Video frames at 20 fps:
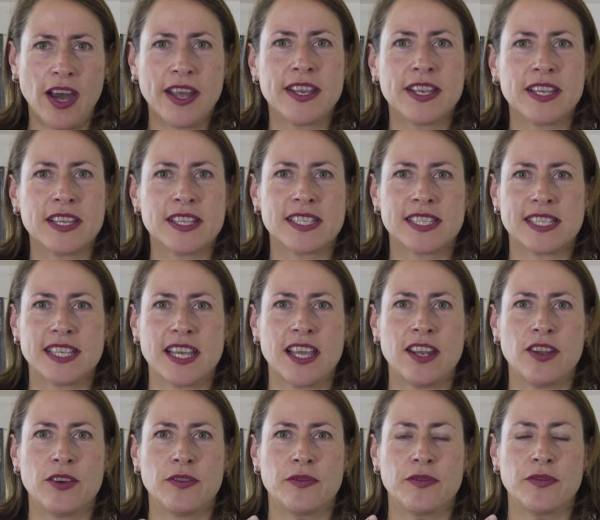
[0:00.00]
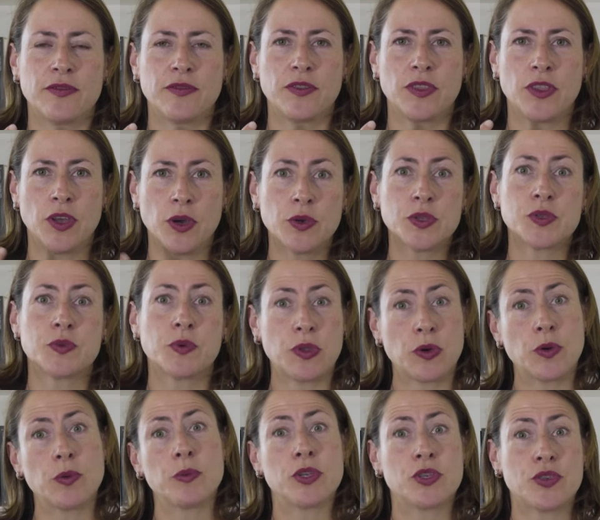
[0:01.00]
audience and of those
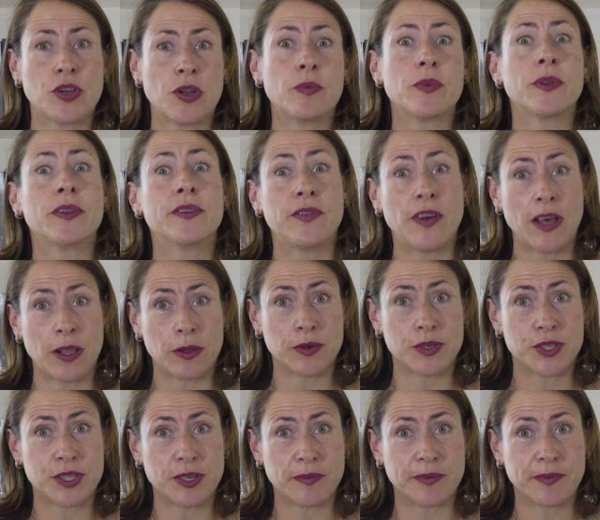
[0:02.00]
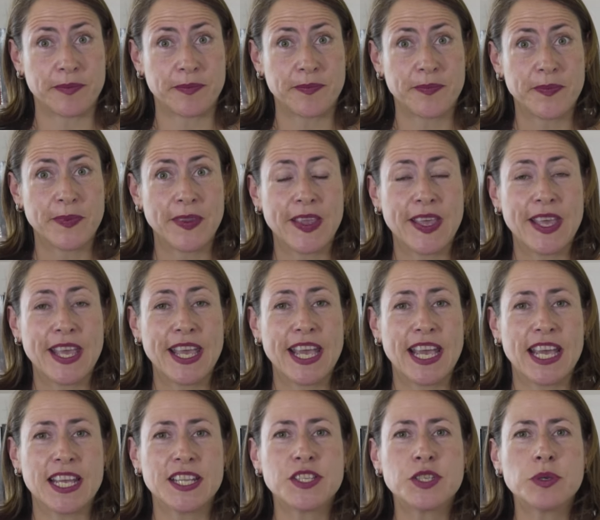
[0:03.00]
with whom you try to build followership.
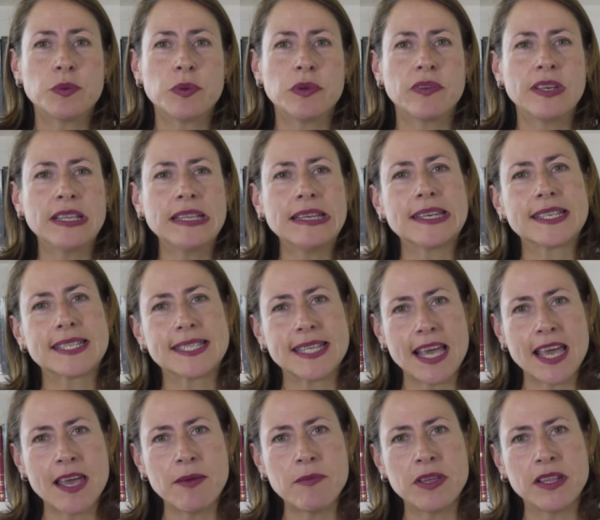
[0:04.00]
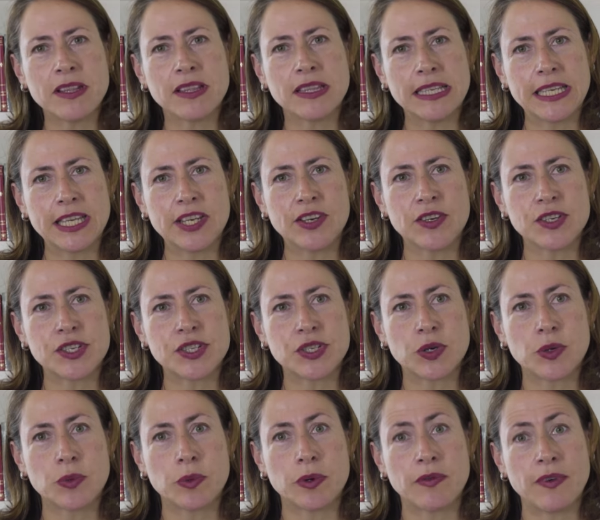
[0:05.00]
And so we really examined leaders
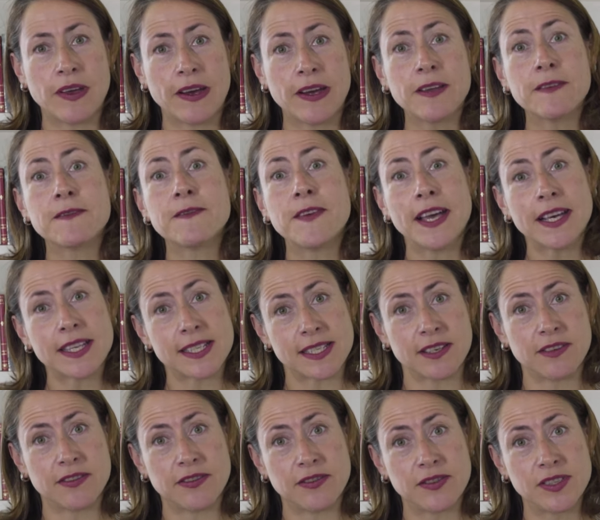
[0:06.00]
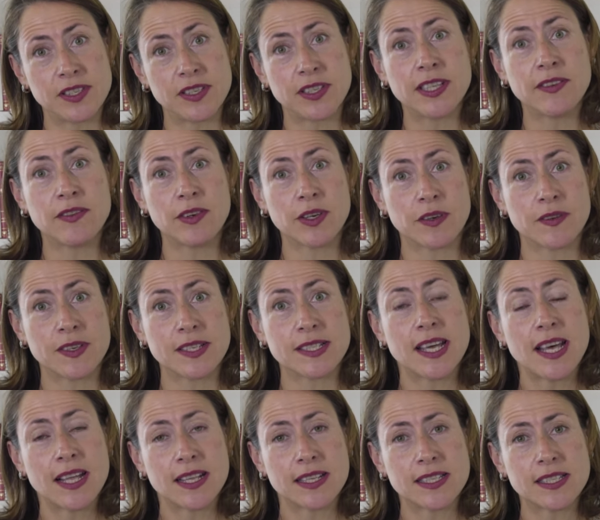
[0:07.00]
who were very effective delivering
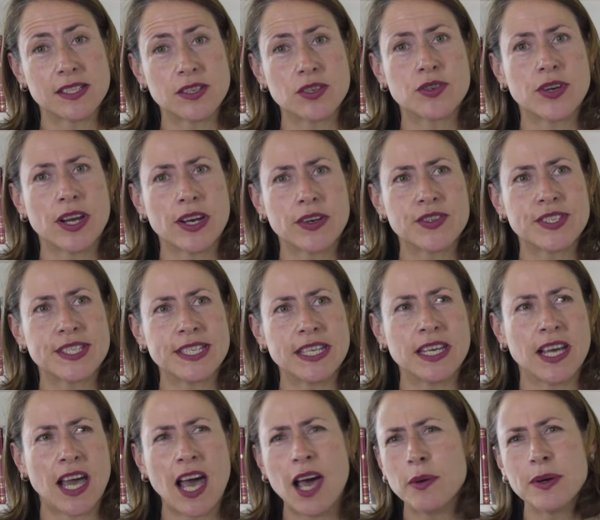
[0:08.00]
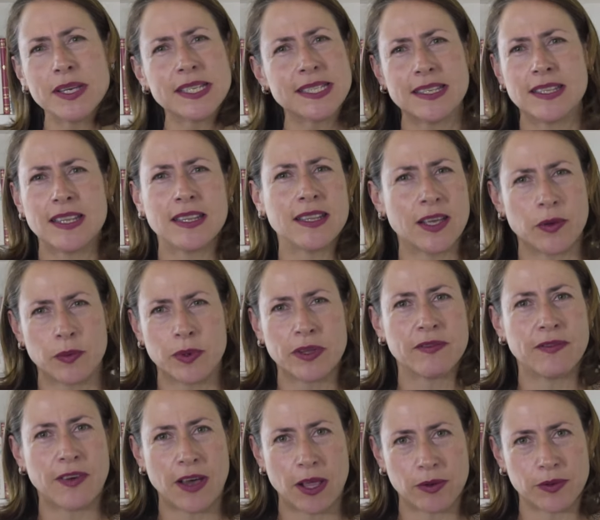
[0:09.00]
results to try to see how is it that they
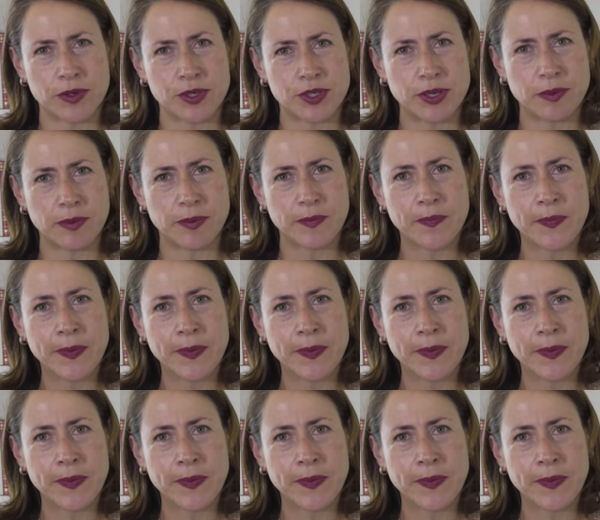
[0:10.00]
win followership.